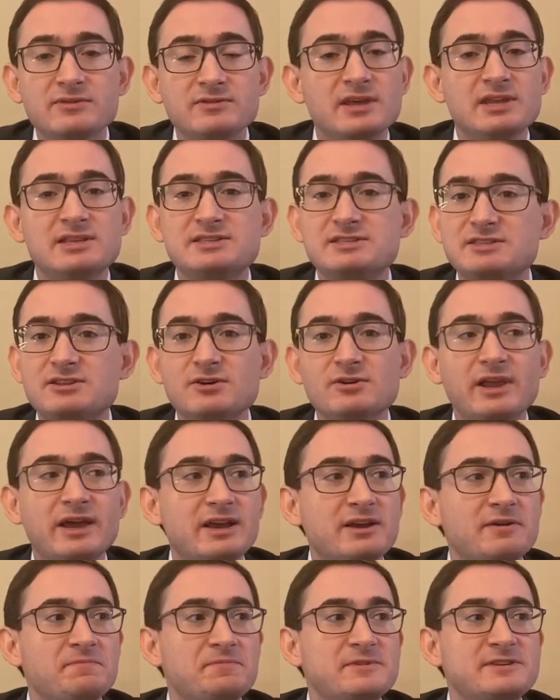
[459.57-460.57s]
It's still
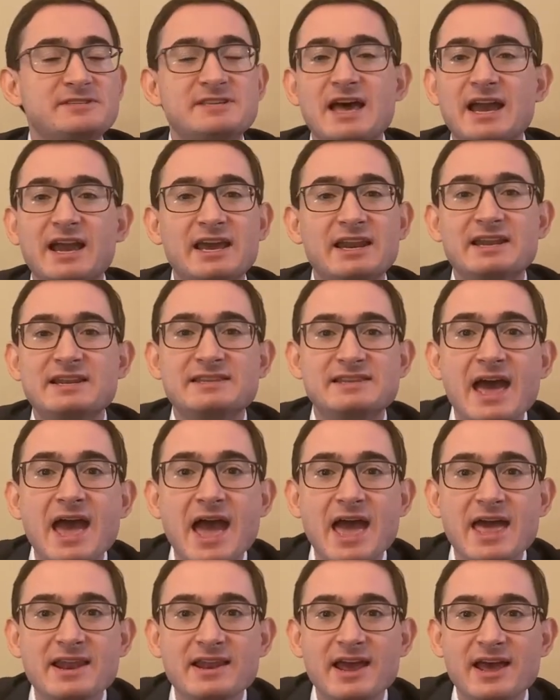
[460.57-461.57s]
like 2nd and
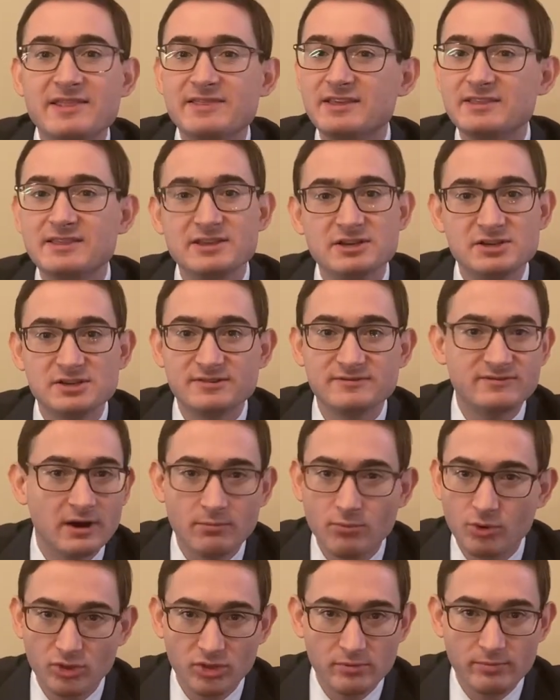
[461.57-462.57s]
10, and then they just
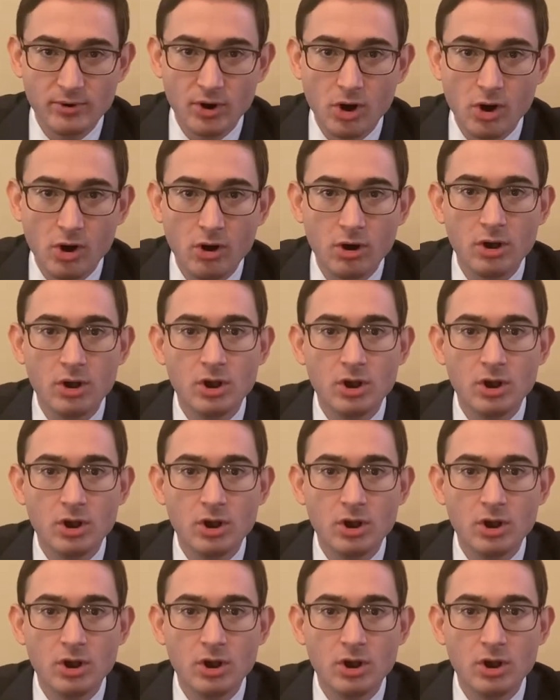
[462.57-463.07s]
fumble the ball.